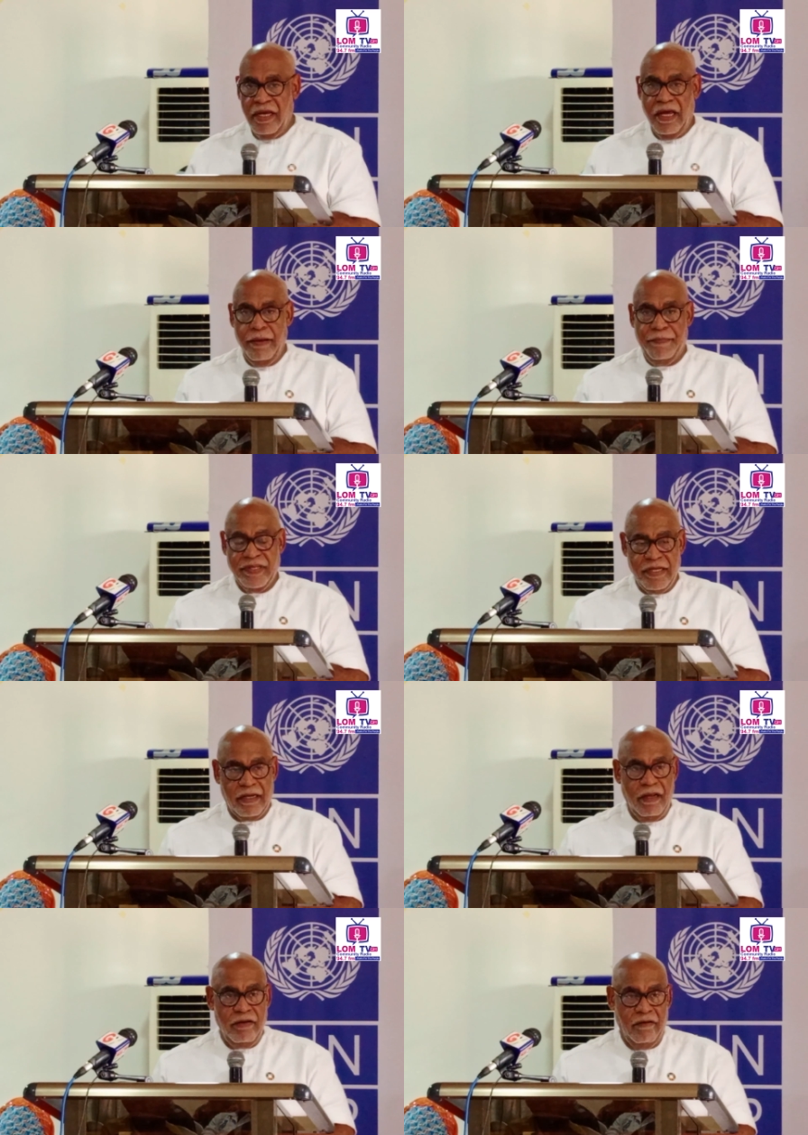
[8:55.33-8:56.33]

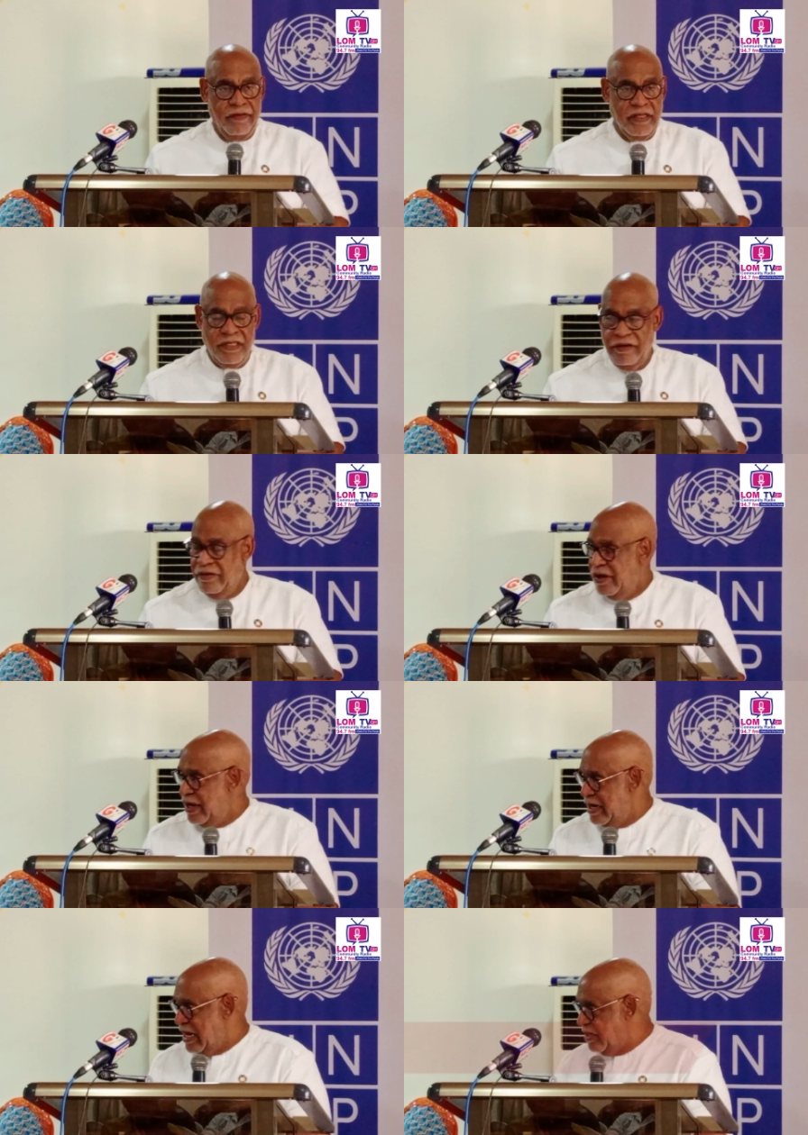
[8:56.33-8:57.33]
particularly of
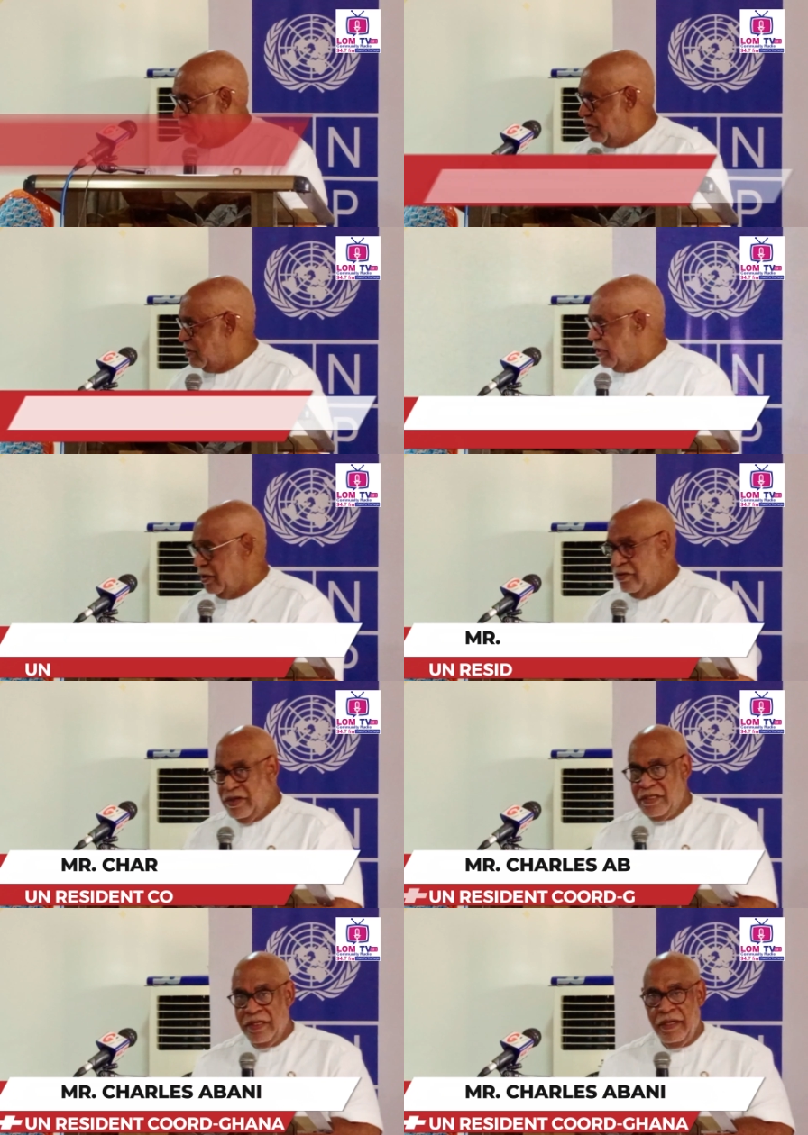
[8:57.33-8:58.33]
Interior and National
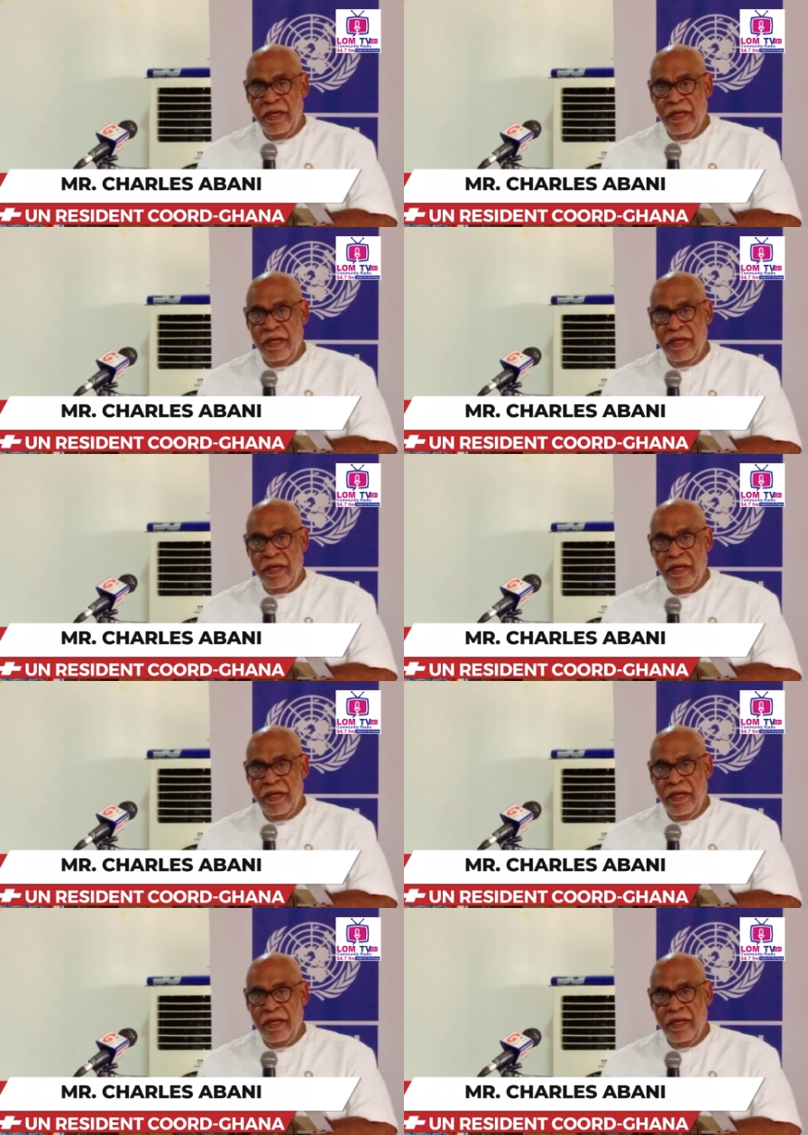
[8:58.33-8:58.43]
Security,